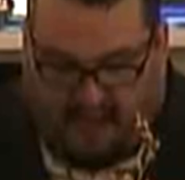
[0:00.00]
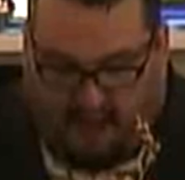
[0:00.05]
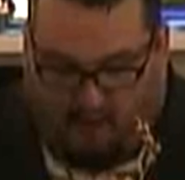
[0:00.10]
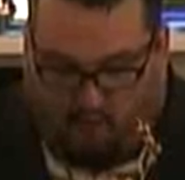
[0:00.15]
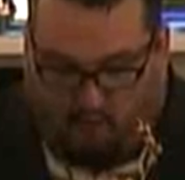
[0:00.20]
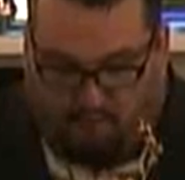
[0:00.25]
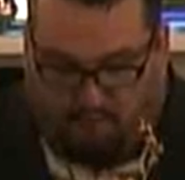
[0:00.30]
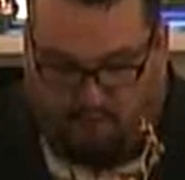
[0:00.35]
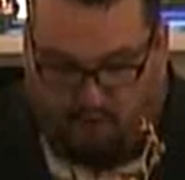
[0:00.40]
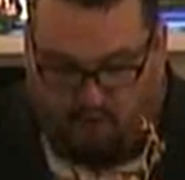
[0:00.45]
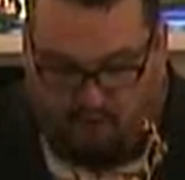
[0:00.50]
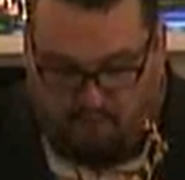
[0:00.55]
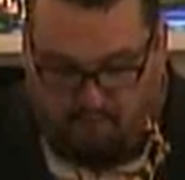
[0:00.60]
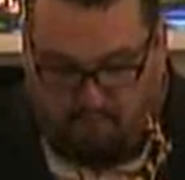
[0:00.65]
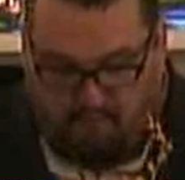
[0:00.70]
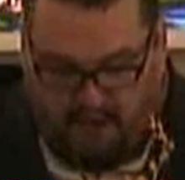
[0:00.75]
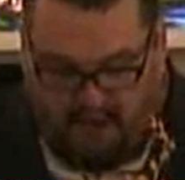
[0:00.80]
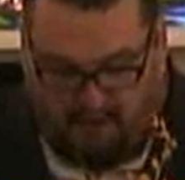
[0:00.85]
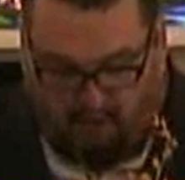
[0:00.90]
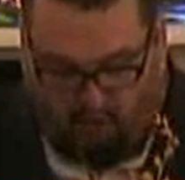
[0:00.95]
I will
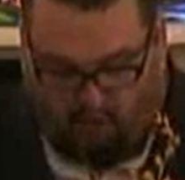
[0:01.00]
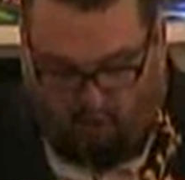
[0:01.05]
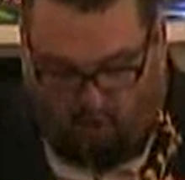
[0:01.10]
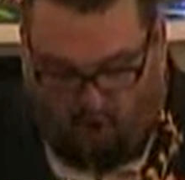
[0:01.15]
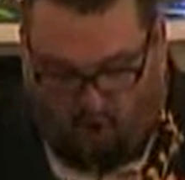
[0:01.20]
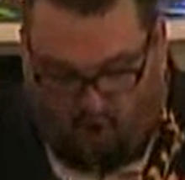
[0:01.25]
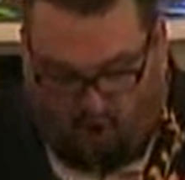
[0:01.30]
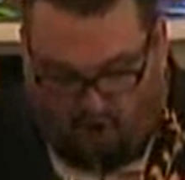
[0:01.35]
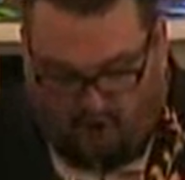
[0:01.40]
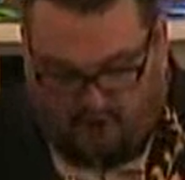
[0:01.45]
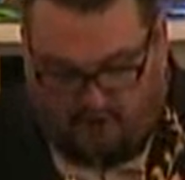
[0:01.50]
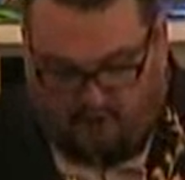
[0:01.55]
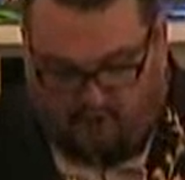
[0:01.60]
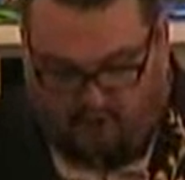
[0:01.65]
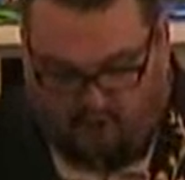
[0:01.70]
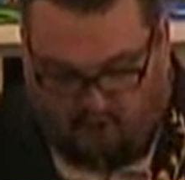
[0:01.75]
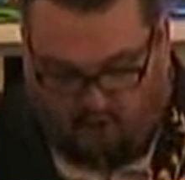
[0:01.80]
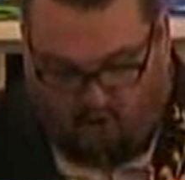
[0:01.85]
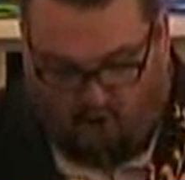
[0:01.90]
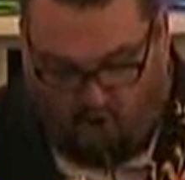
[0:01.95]
put my law
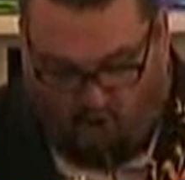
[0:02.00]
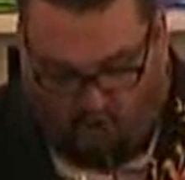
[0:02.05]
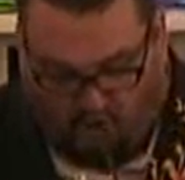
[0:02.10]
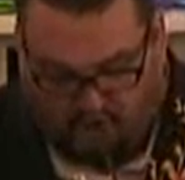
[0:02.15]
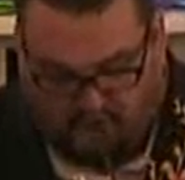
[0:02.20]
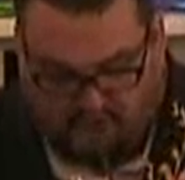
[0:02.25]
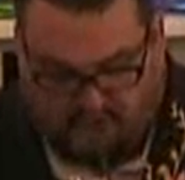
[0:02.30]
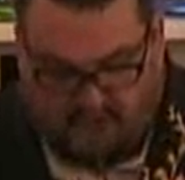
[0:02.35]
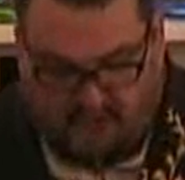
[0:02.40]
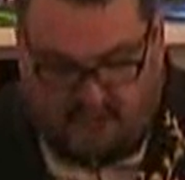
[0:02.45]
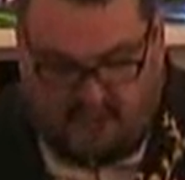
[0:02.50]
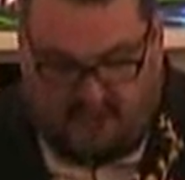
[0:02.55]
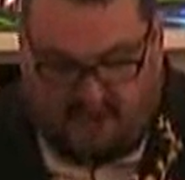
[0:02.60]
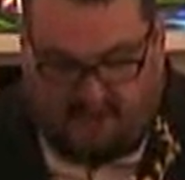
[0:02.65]
in their hearts,